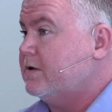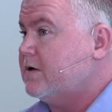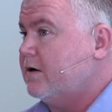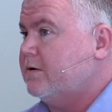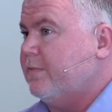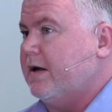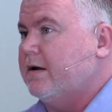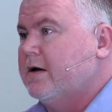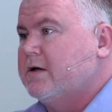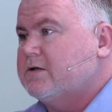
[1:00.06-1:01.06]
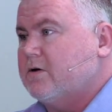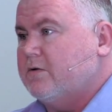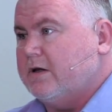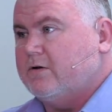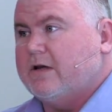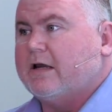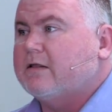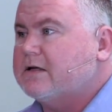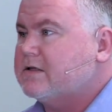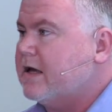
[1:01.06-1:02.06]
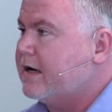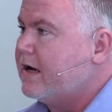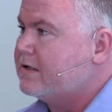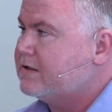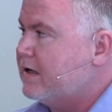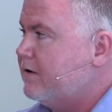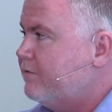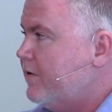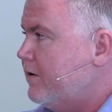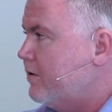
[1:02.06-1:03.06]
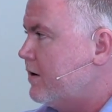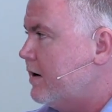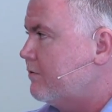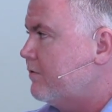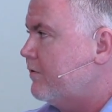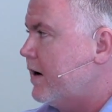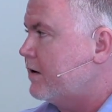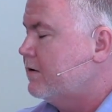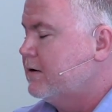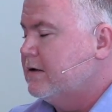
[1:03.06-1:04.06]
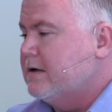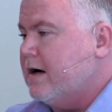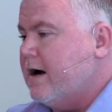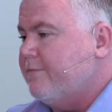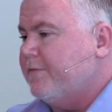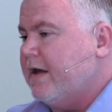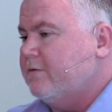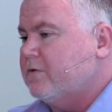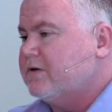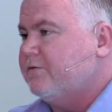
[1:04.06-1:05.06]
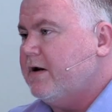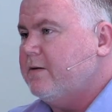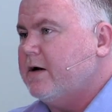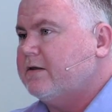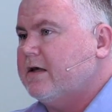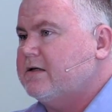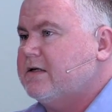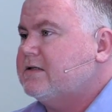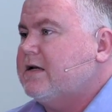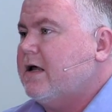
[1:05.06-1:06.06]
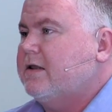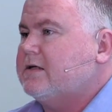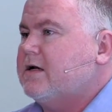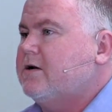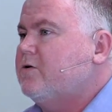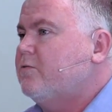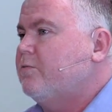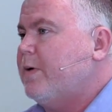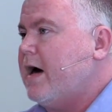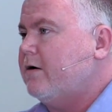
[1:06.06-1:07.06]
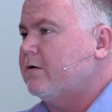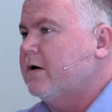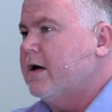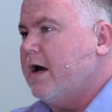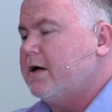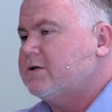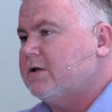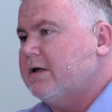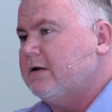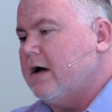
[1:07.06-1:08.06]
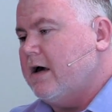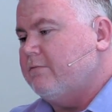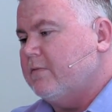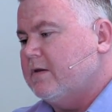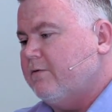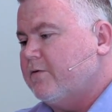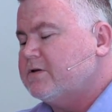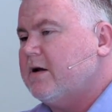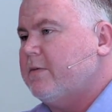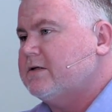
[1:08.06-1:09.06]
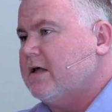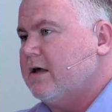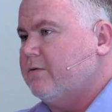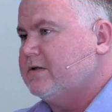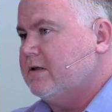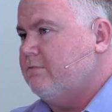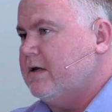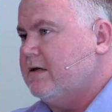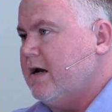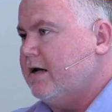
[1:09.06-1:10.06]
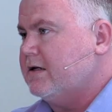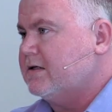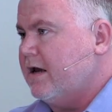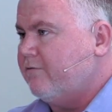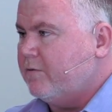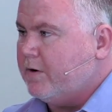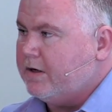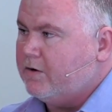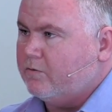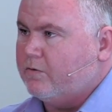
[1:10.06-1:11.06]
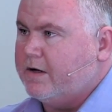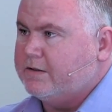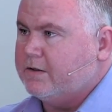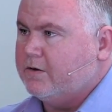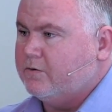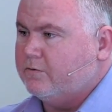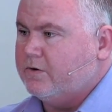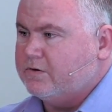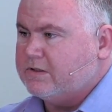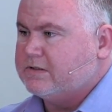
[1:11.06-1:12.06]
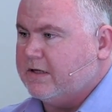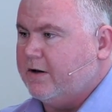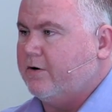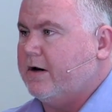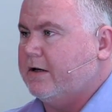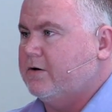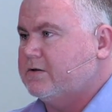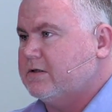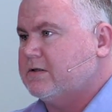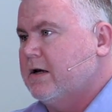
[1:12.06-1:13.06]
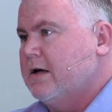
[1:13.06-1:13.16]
to talk to B, so that you get less of that cascading failure kind of effect. And what's funny about that is that's not a new pattern. Actually, the first time I saw that was in the mid-'90s. Everybody who uses the internet uses